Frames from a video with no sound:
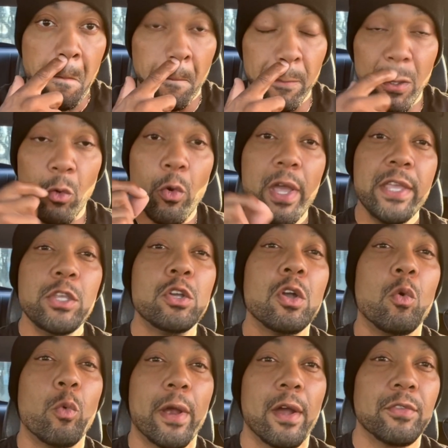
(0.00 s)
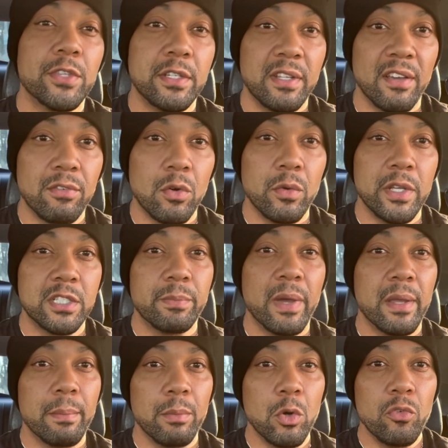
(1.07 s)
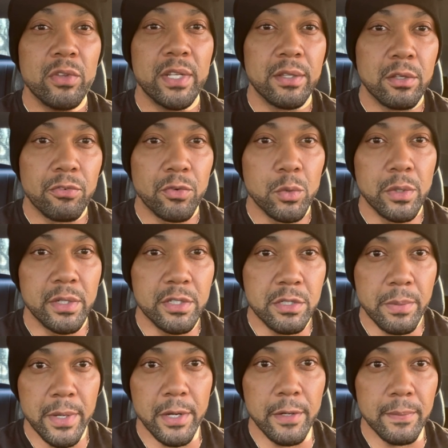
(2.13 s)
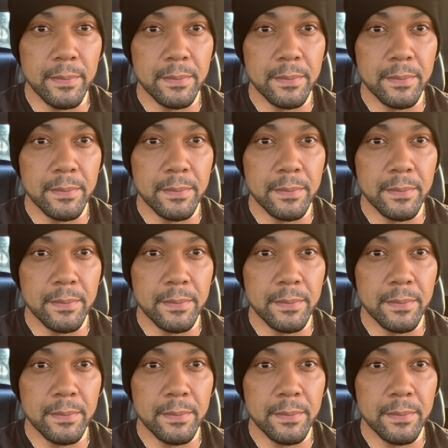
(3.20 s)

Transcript: The way you can wear out the devil is by moving in the fruit of the spirit,